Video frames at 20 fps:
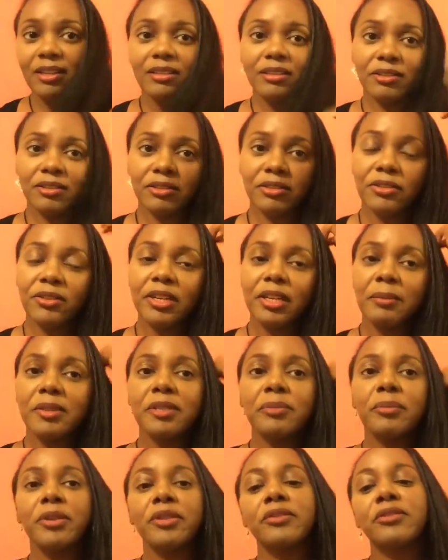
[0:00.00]
His surname is
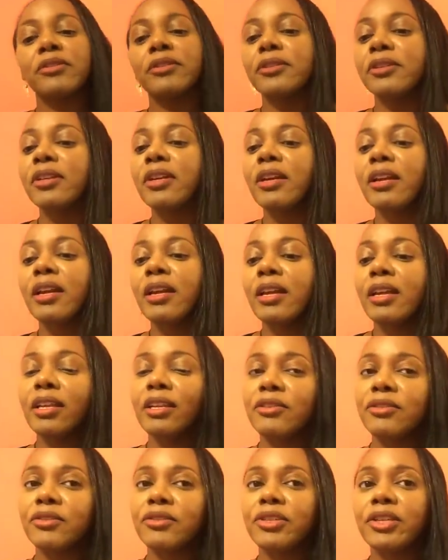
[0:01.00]
Spencer. And
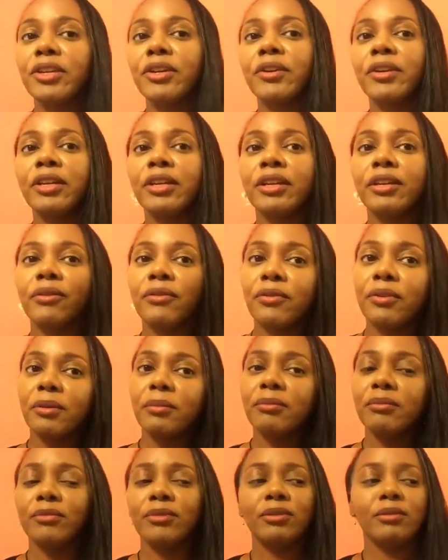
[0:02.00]
he's a Cherokee
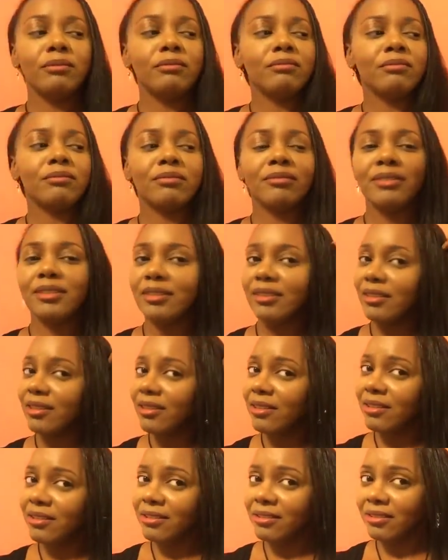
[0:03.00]
from, ooh,
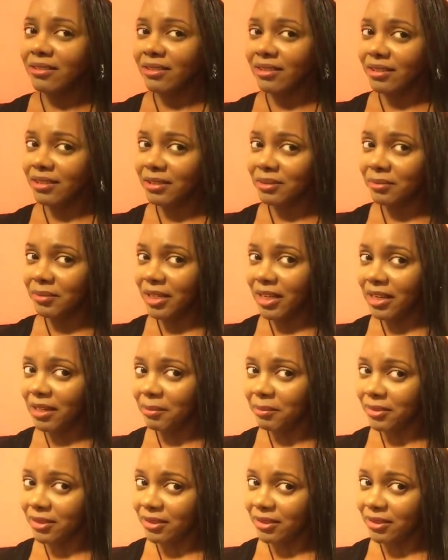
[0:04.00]
y'all got some naps.